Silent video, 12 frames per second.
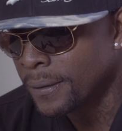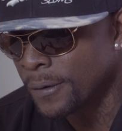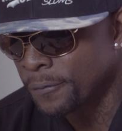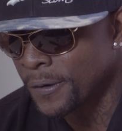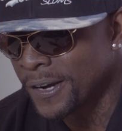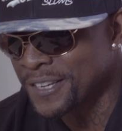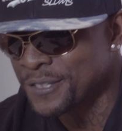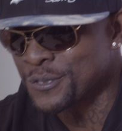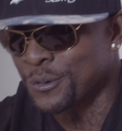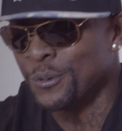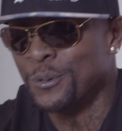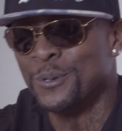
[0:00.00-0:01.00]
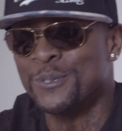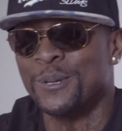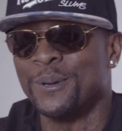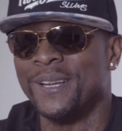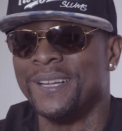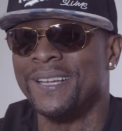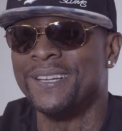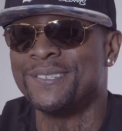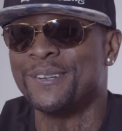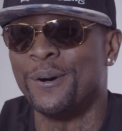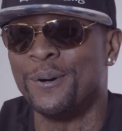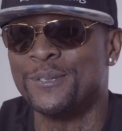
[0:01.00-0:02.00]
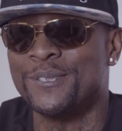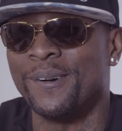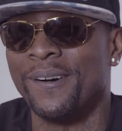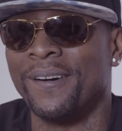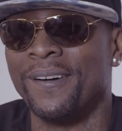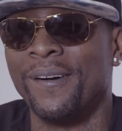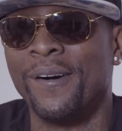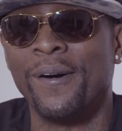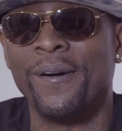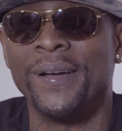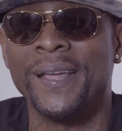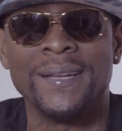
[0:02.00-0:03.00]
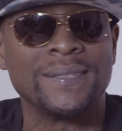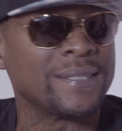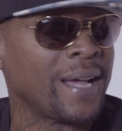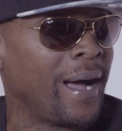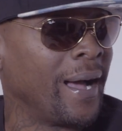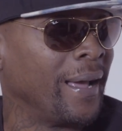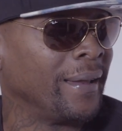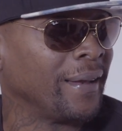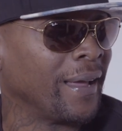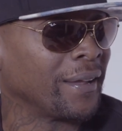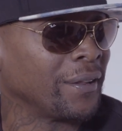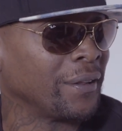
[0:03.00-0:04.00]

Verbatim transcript: the fucking schools on the East Coast are all inside. Like